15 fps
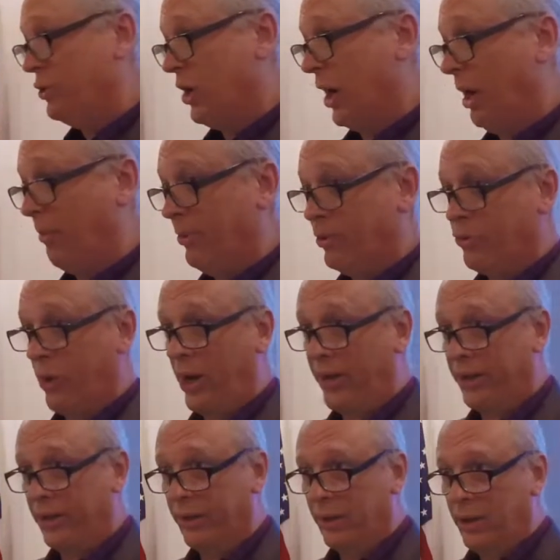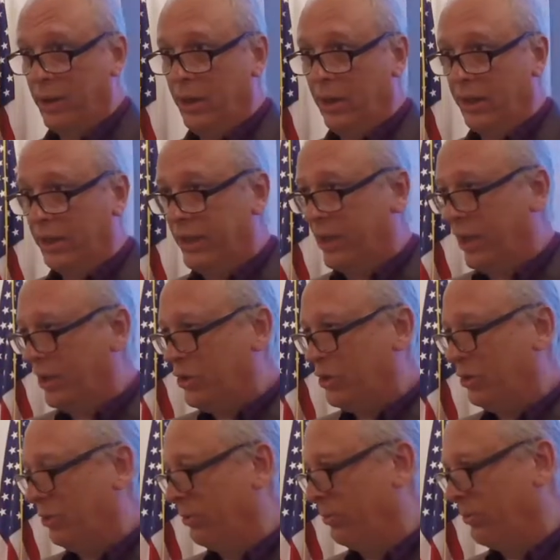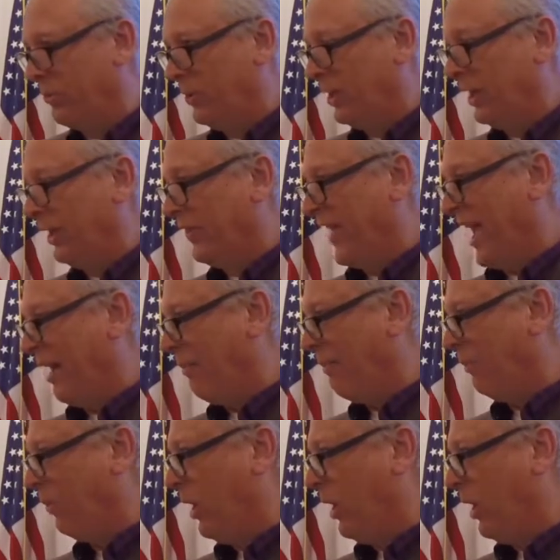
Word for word: job in trying to get you in that